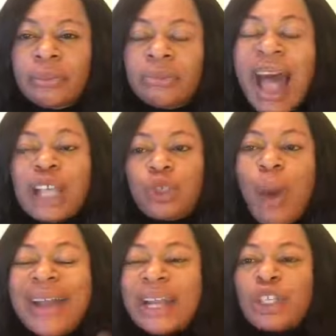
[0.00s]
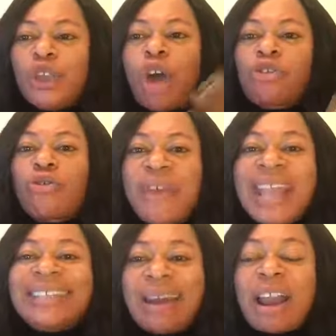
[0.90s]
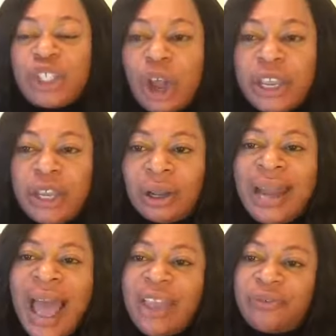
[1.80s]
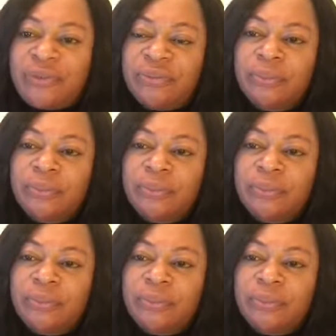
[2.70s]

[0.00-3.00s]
That's why there is no redirection in your life.